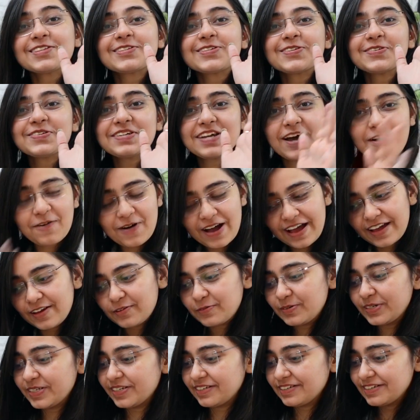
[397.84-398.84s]
so now I
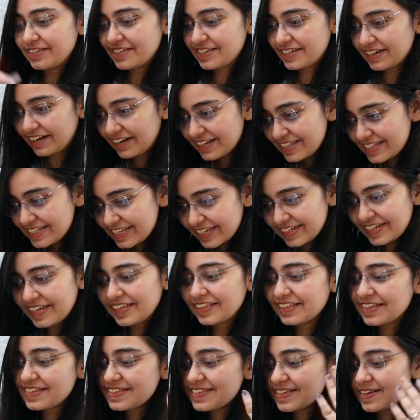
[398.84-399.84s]
will start
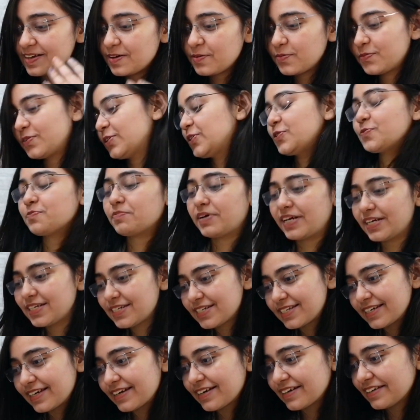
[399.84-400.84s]
setting this up, which might
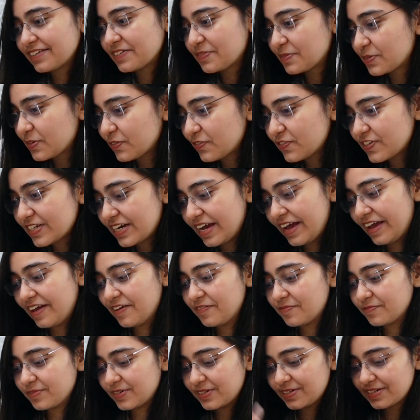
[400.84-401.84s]
take a little bit of
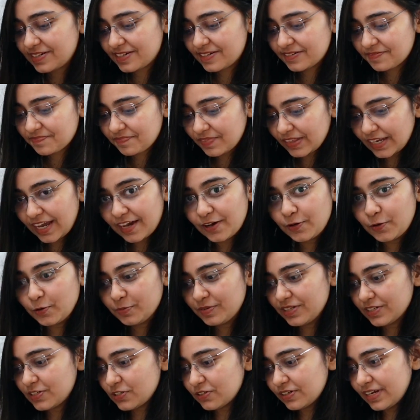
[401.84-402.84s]
time, but I
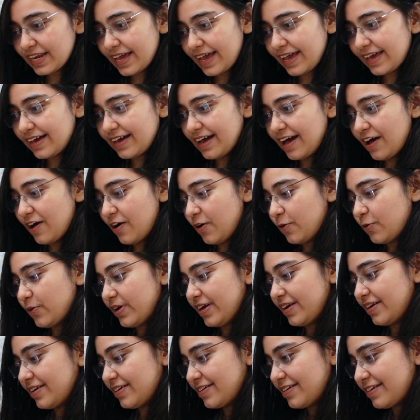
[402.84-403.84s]
hope that you like how
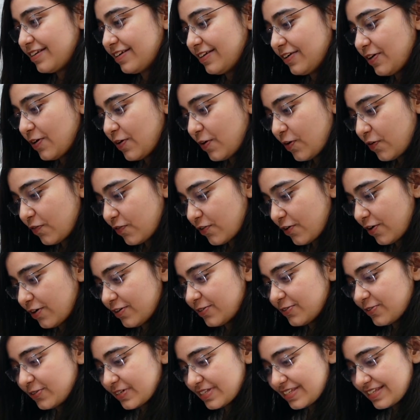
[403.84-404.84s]
it overall
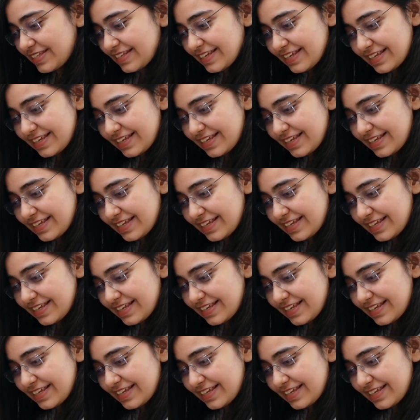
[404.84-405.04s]
looks.